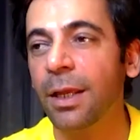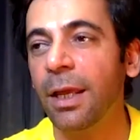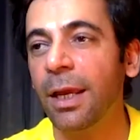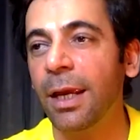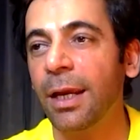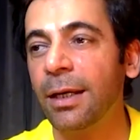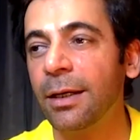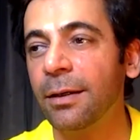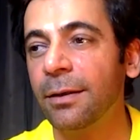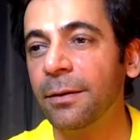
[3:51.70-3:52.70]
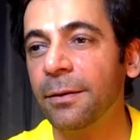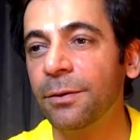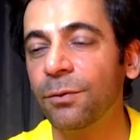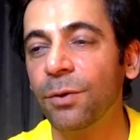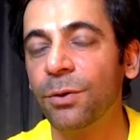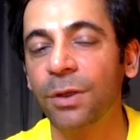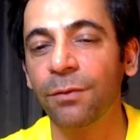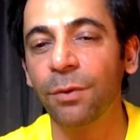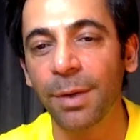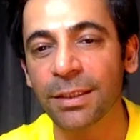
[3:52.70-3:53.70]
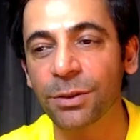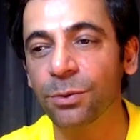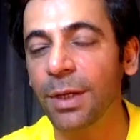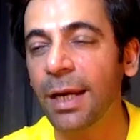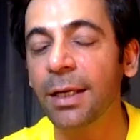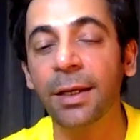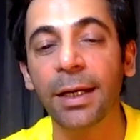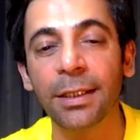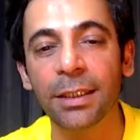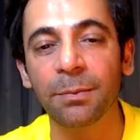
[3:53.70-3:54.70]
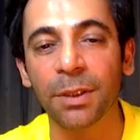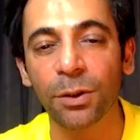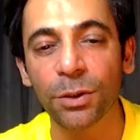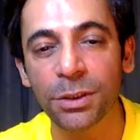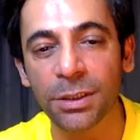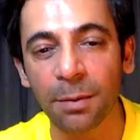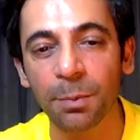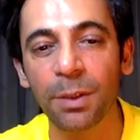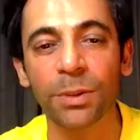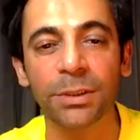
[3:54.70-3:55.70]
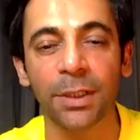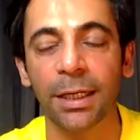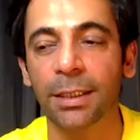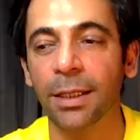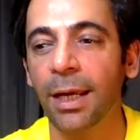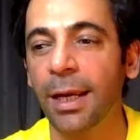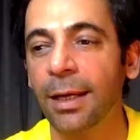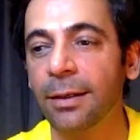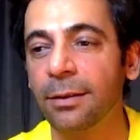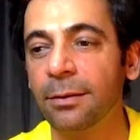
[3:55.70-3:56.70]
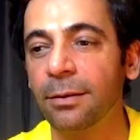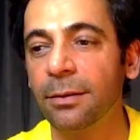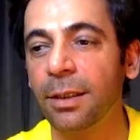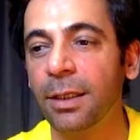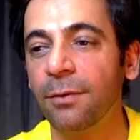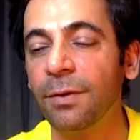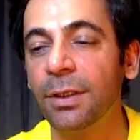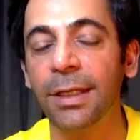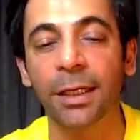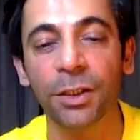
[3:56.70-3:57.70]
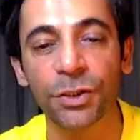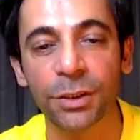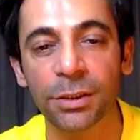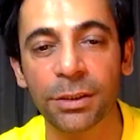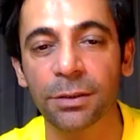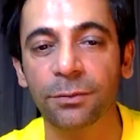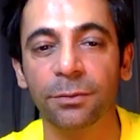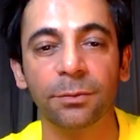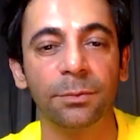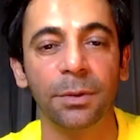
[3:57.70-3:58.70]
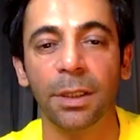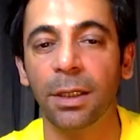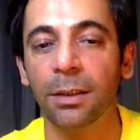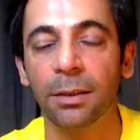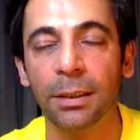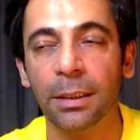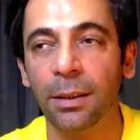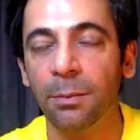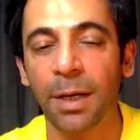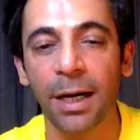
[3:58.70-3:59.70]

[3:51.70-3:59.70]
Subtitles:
and you want to give your best to. And a great team. That ensemble was great, and even the technicians are par